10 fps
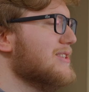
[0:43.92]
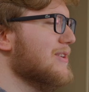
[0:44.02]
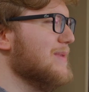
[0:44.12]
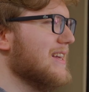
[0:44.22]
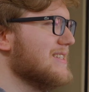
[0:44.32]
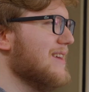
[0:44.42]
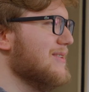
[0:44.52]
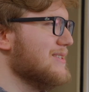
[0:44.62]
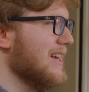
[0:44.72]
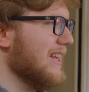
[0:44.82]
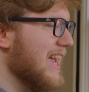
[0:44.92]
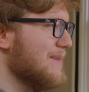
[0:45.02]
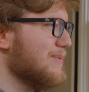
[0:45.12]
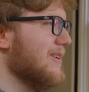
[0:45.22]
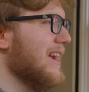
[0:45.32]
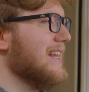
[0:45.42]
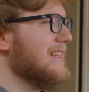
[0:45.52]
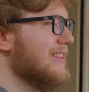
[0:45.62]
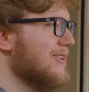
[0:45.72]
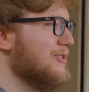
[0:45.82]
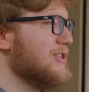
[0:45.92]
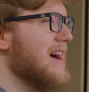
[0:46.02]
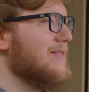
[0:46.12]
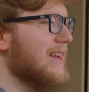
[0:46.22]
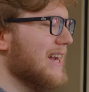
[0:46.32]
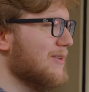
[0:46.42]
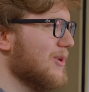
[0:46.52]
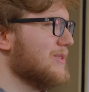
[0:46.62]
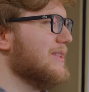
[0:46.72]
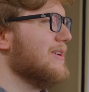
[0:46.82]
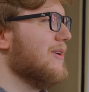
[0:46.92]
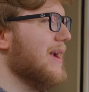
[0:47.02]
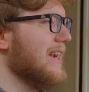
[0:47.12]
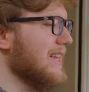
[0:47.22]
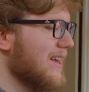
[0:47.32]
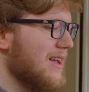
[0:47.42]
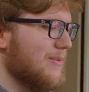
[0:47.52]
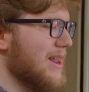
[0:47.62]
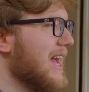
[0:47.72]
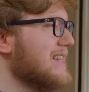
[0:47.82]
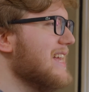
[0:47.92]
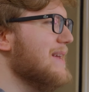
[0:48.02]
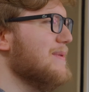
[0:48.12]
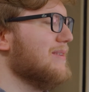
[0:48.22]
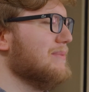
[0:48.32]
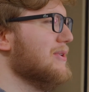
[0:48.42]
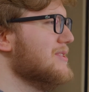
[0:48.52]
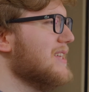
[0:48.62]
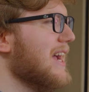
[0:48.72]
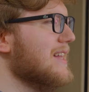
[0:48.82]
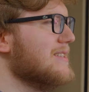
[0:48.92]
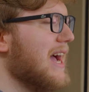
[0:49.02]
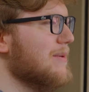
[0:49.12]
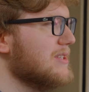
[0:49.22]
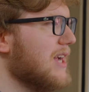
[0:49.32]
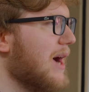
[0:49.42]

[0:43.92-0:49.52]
So because I was a camper and I'd learned Java and I'd worked with it already, when I got to AP Computer Science, I was